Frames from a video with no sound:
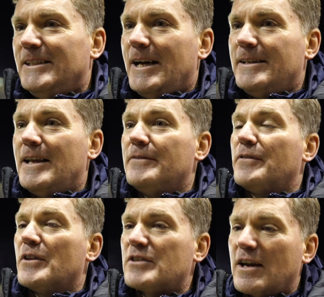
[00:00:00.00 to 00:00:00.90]
And then
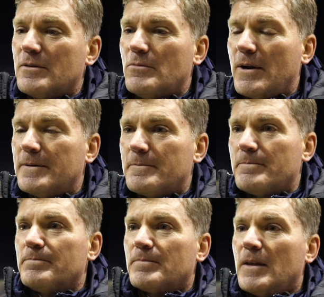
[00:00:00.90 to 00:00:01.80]
for the second one,
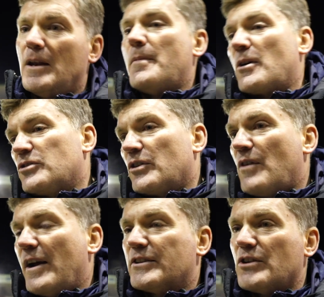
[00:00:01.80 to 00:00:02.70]
you know, Marcus on the
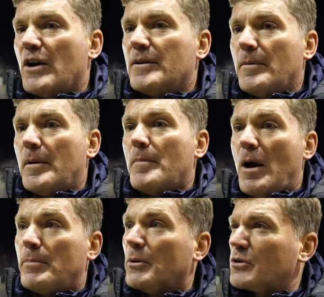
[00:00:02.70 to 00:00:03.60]
right hand side, he might
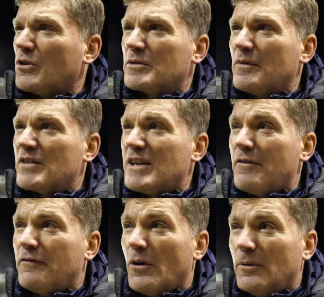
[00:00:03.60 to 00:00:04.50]
have put the crossing with his
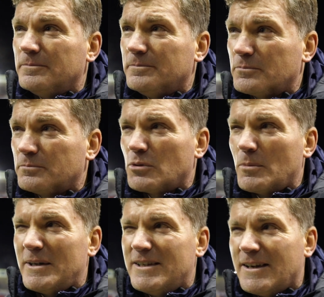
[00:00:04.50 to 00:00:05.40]
left foot.
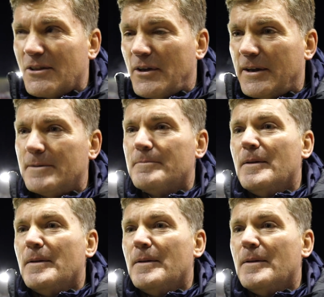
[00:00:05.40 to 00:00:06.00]
Probably did, I think.